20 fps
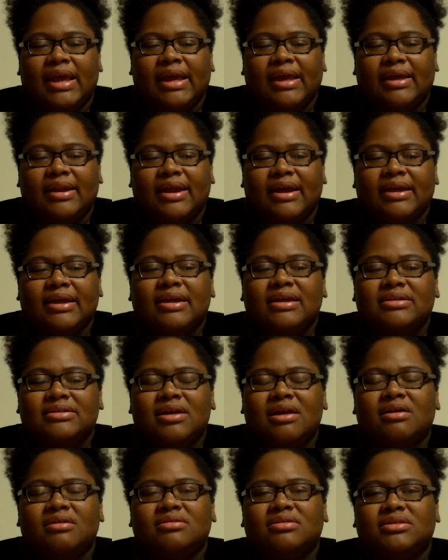And I guess
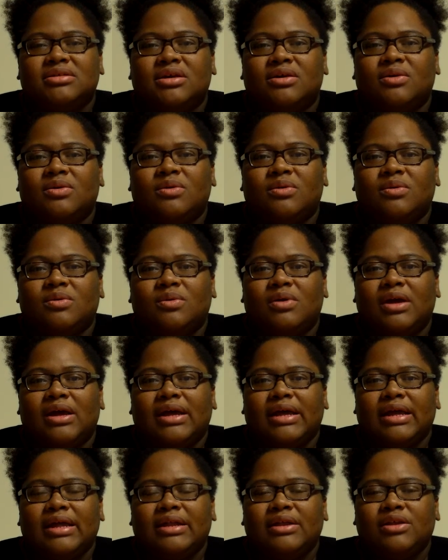also,
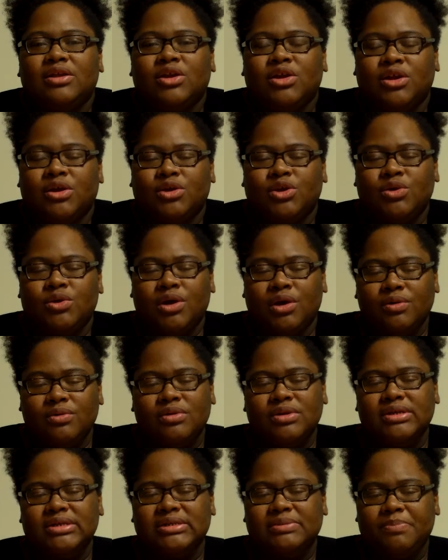you go
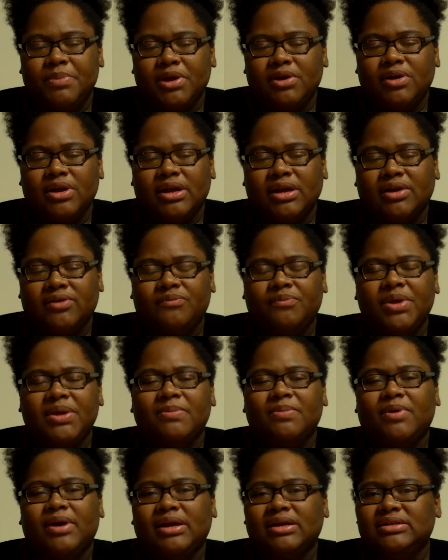through this period of
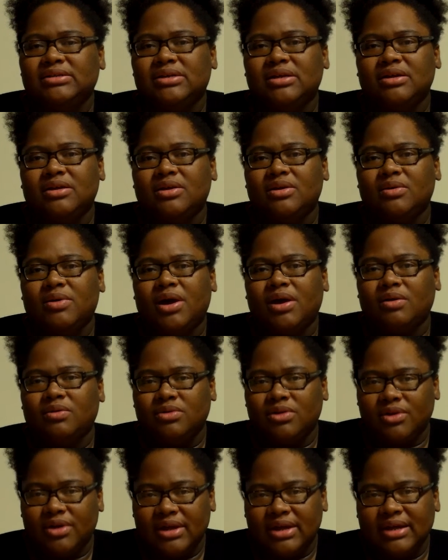people asking you how
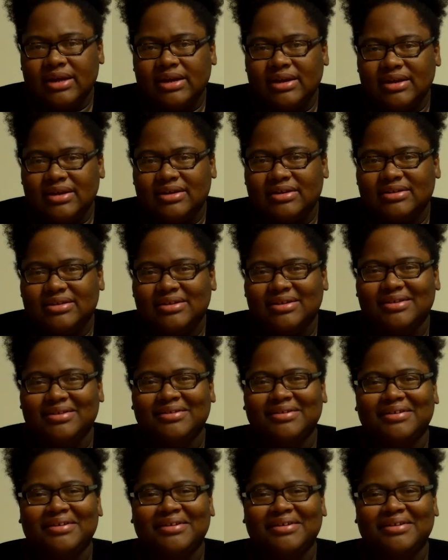old your kid is,